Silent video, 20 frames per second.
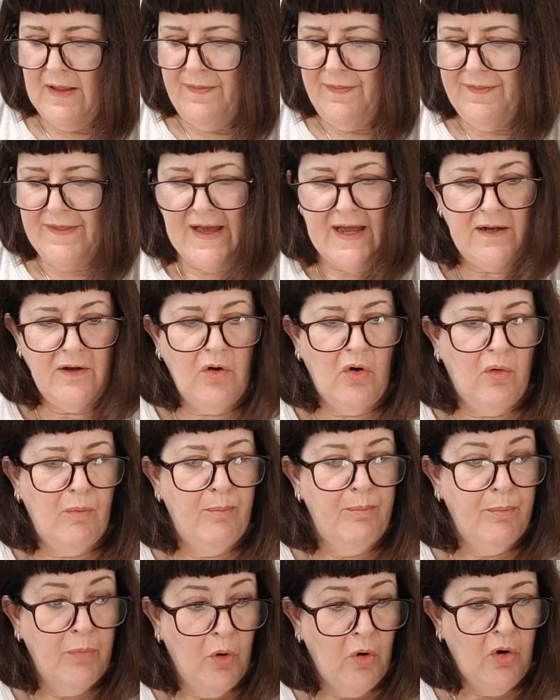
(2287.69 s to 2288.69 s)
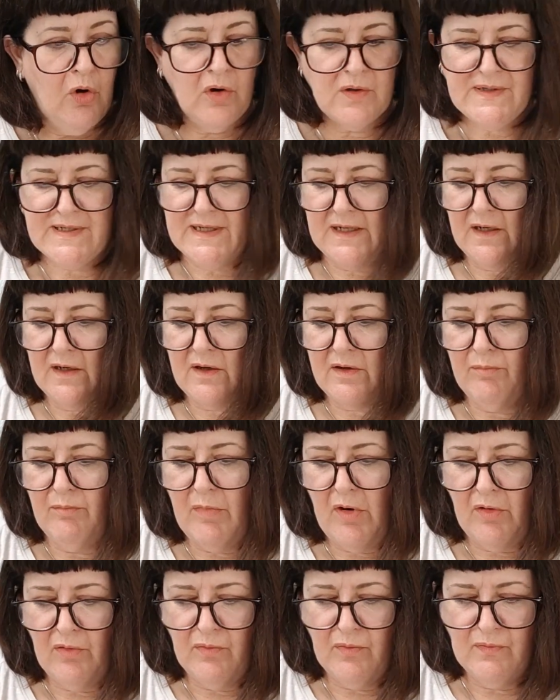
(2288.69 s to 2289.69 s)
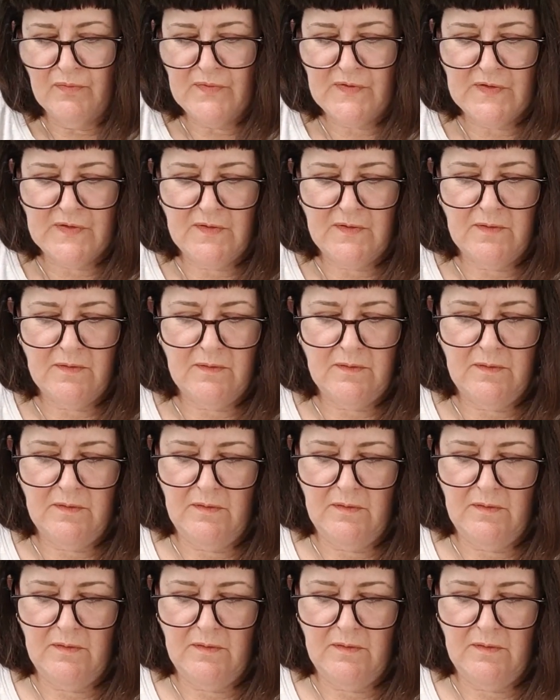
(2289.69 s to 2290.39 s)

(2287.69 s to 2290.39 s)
And then more silicone molds.